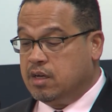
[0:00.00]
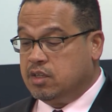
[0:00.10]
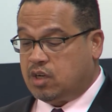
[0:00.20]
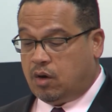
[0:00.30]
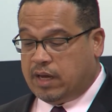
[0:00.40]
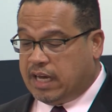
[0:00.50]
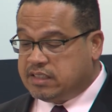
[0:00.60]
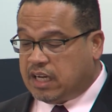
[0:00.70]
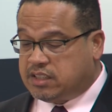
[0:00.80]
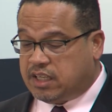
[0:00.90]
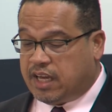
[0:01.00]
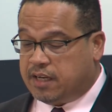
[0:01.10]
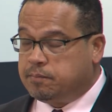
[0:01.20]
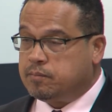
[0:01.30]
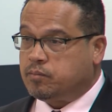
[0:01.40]
So as I
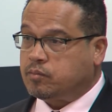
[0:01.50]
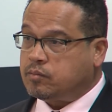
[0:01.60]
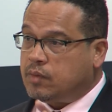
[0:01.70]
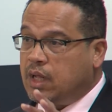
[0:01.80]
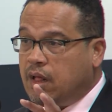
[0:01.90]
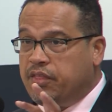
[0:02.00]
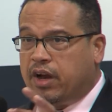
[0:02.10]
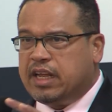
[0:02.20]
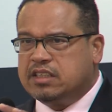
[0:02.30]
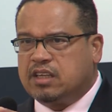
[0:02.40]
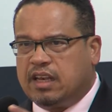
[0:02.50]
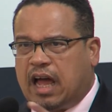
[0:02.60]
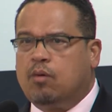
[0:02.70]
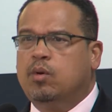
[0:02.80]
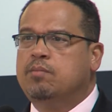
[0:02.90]
said, there is a
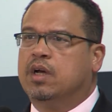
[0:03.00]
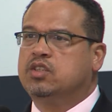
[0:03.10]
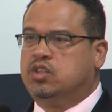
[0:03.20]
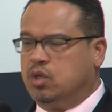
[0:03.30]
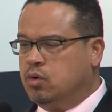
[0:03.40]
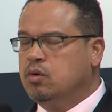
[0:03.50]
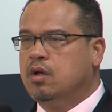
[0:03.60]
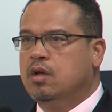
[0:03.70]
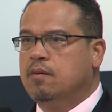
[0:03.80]
lot we must do.